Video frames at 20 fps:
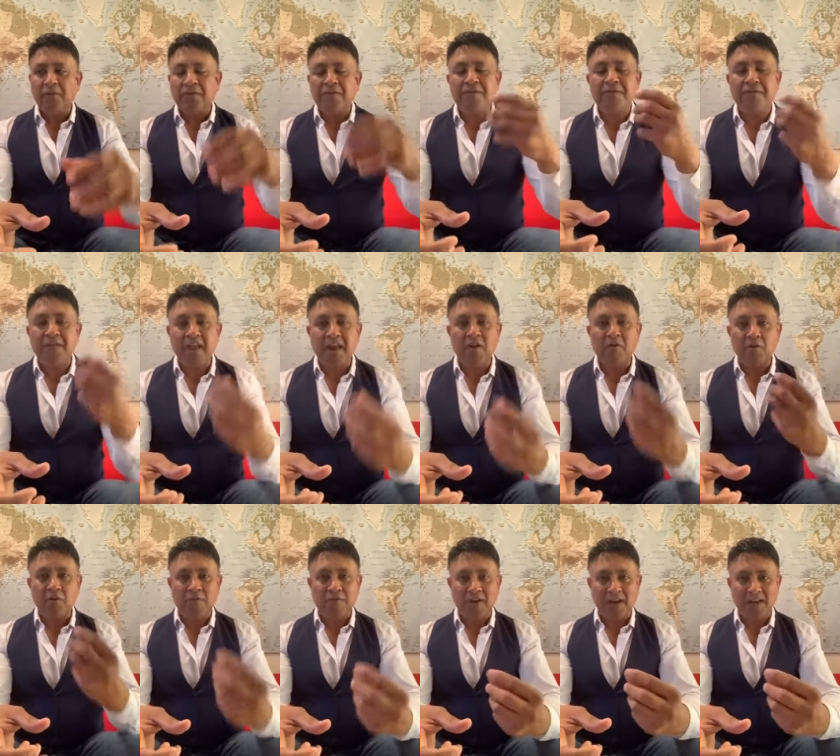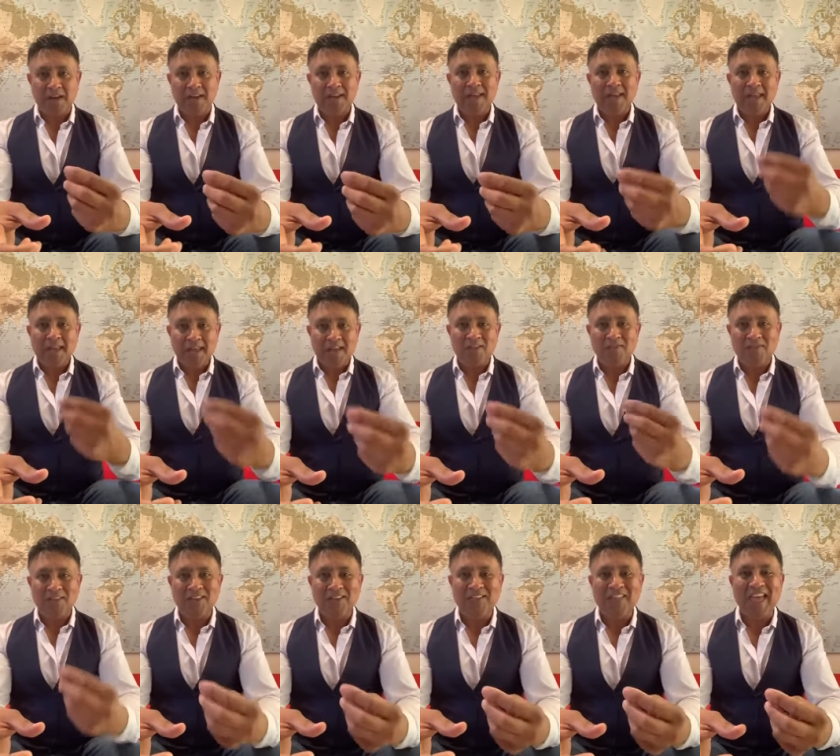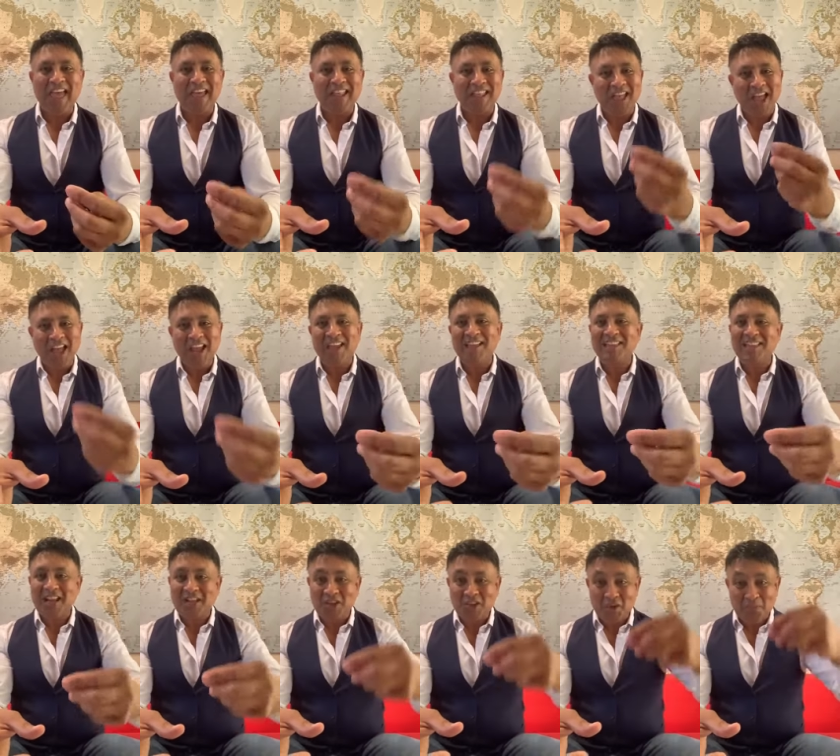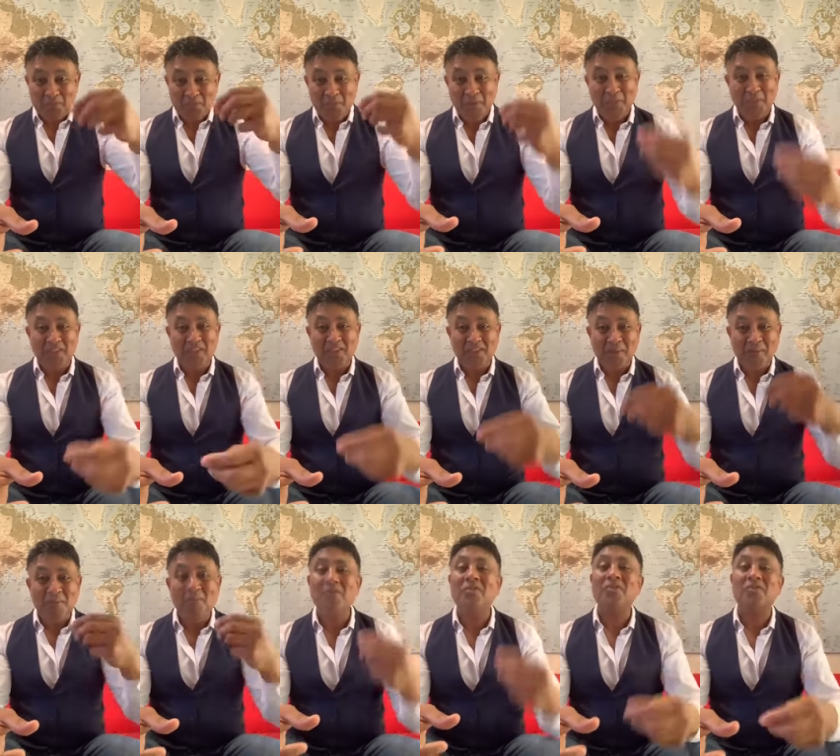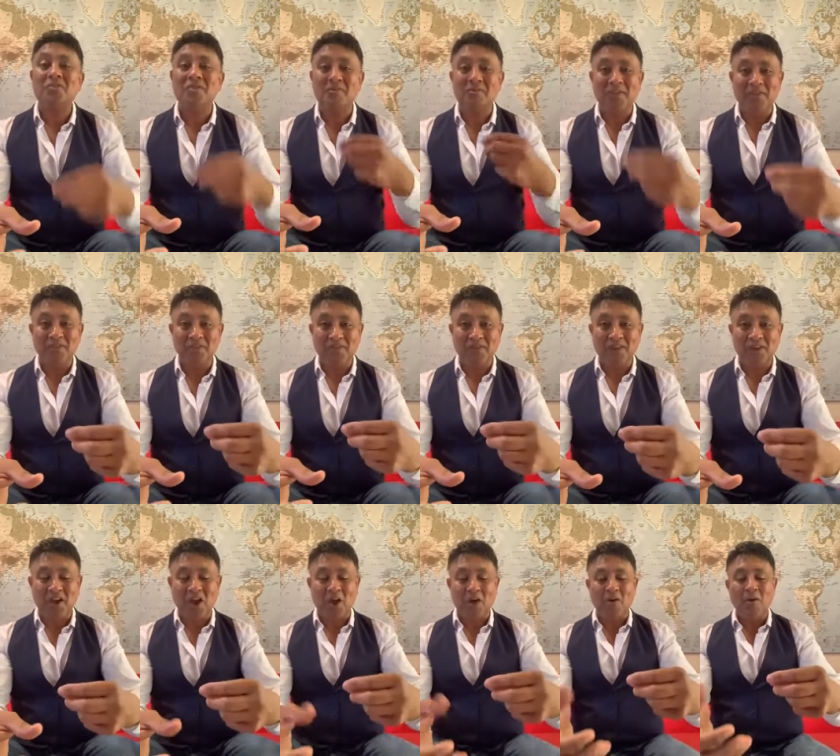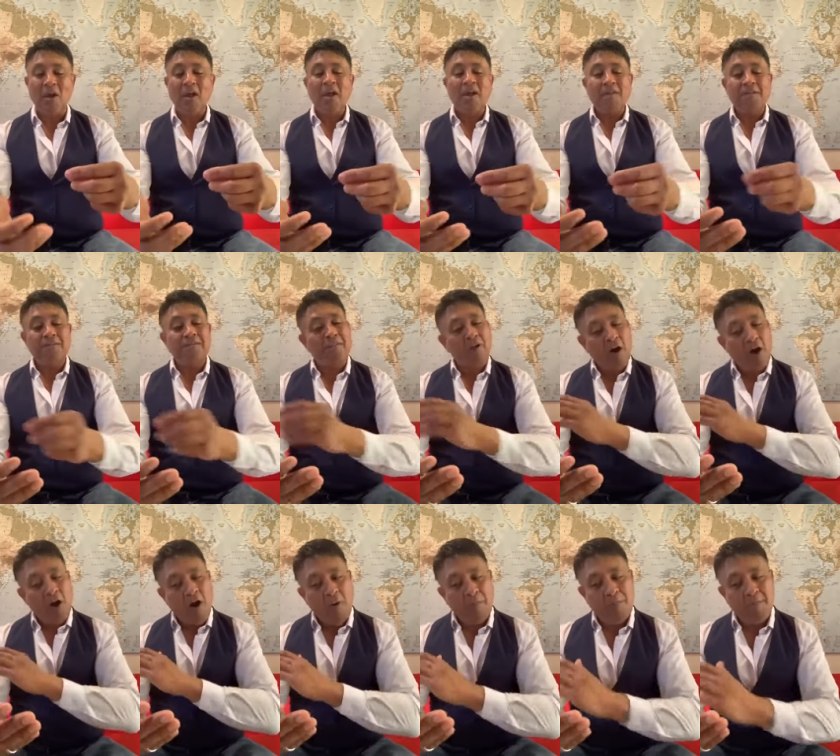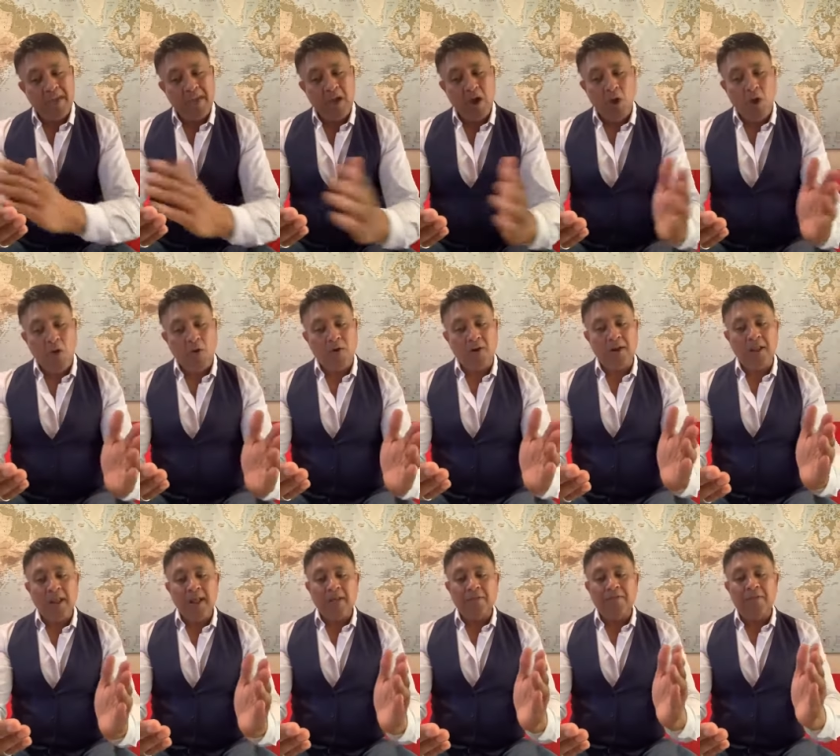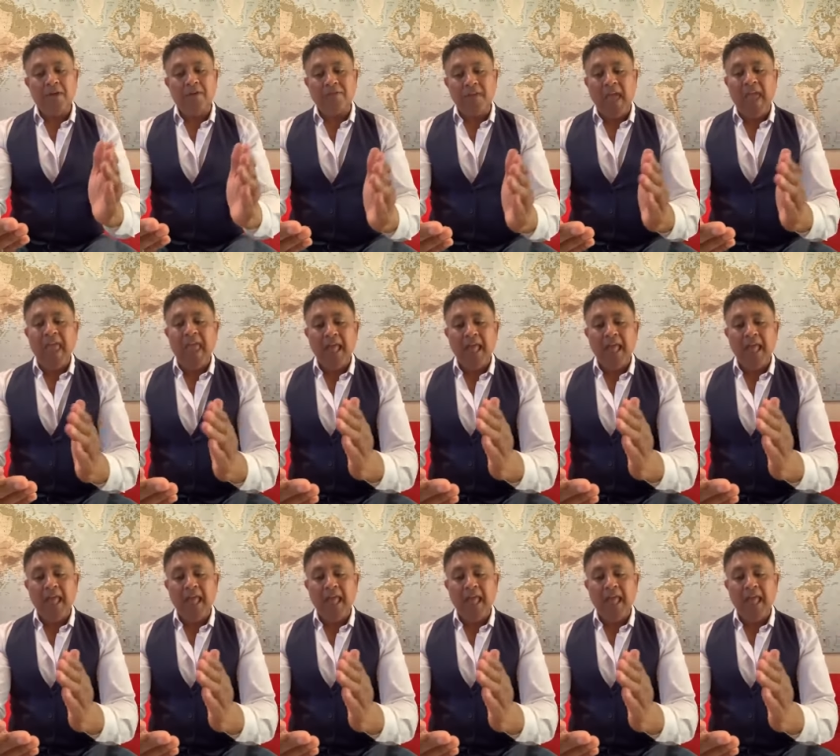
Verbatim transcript: the fear of it is still there. And like I said to you months and months and months ago, far beyond the, the